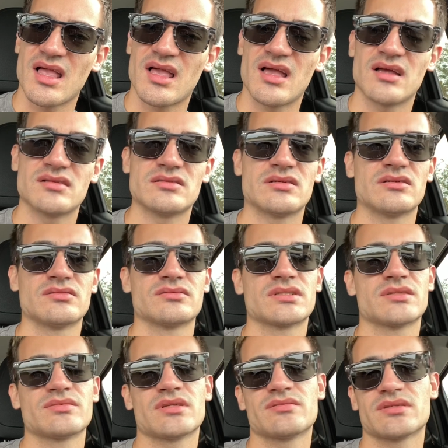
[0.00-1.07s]
I don't know,
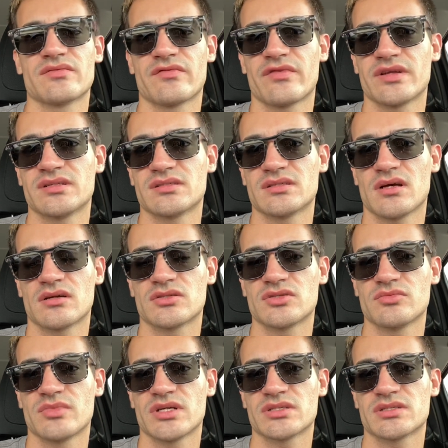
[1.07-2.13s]
sometimes I'm afraid to talk too
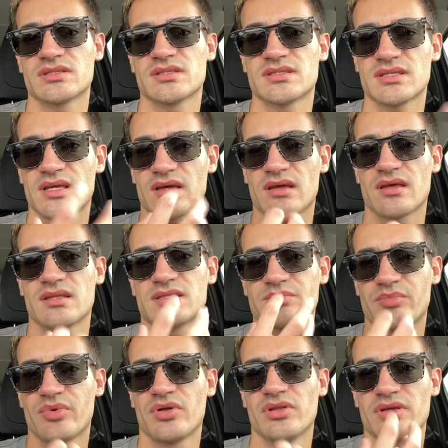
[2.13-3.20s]
much because it's like it's
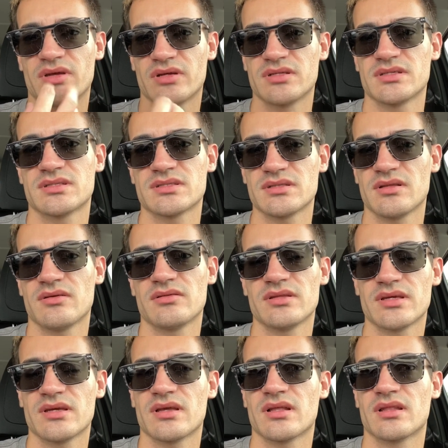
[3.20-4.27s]
pulling on it
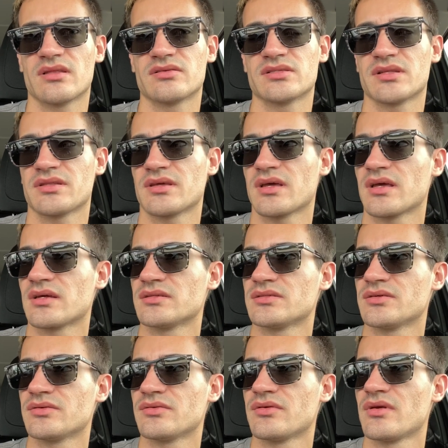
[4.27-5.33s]
slowly and there's nothing I can
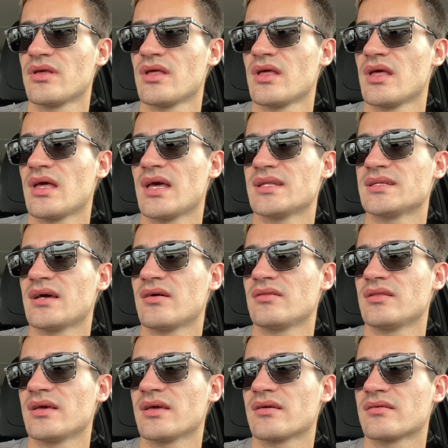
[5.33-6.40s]
do. And now,
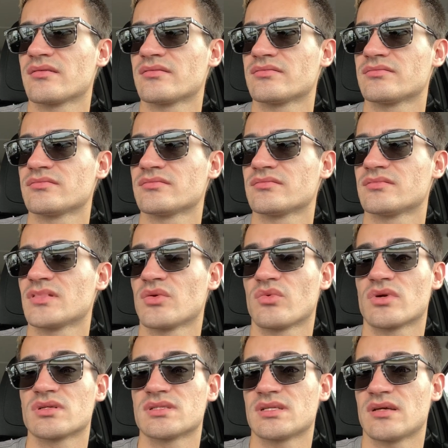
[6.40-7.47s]
like, the
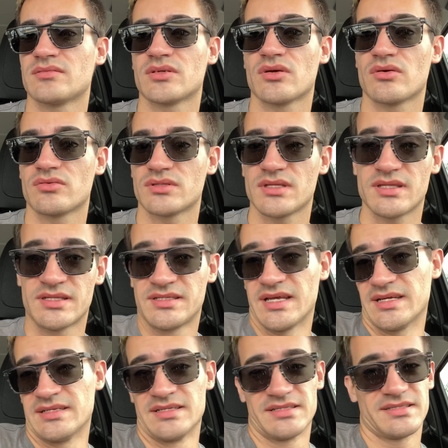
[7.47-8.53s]
worst time to go to the
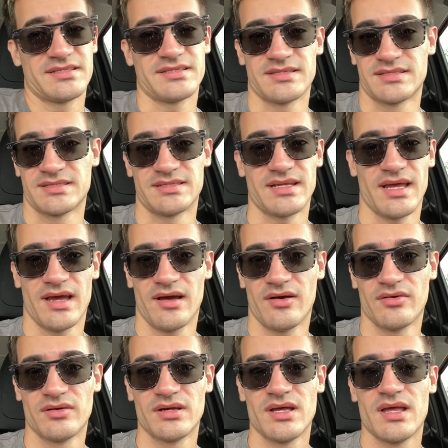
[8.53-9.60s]
dentist is
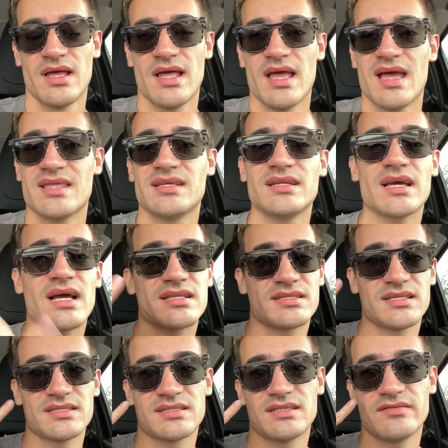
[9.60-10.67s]
now. And then I got
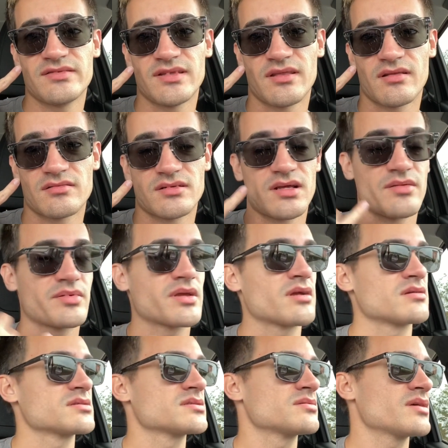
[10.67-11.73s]
sensitivity the other day up
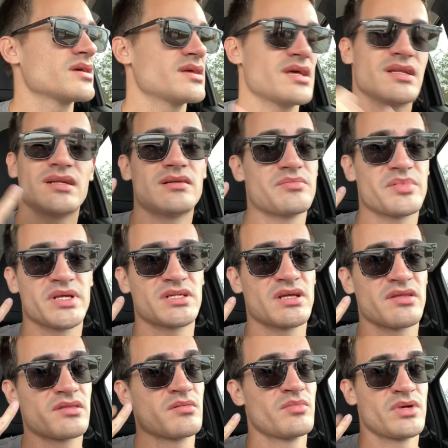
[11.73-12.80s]
here. Ended up being
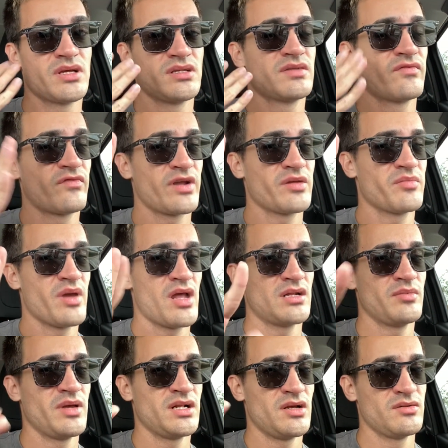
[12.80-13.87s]
nothing, but it freaked me out a
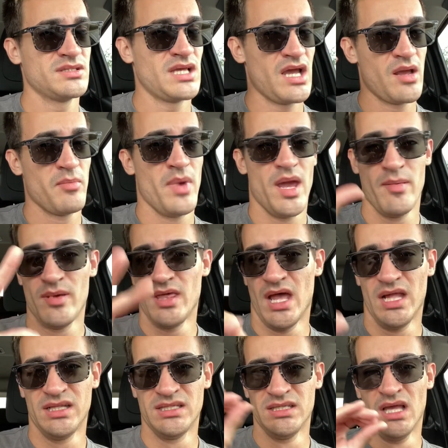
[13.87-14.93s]
bit. It was like, maybe
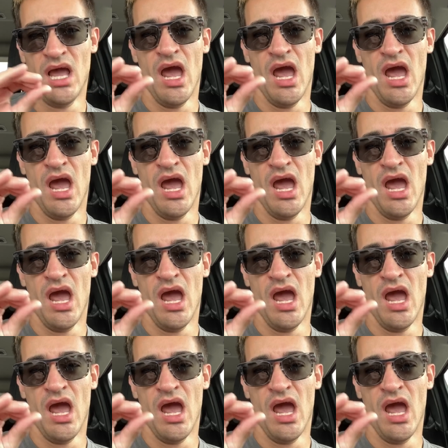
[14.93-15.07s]
that's